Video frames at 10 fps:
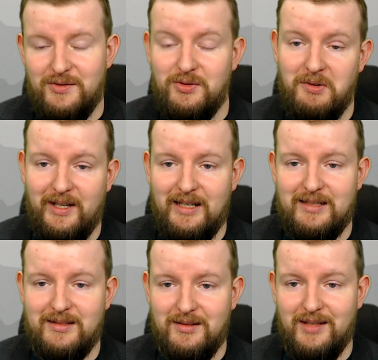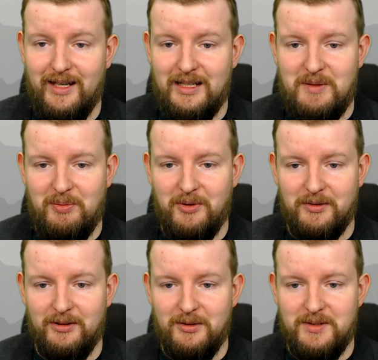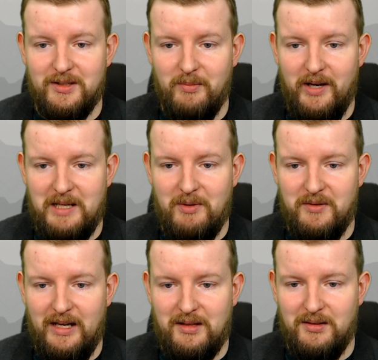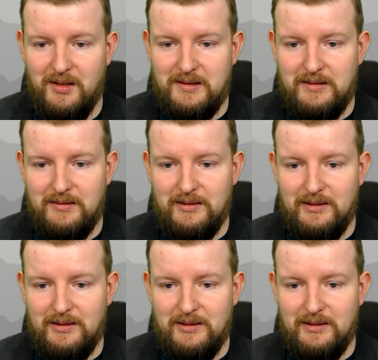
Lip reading: True, I guess people aren't losing their mind about death claws.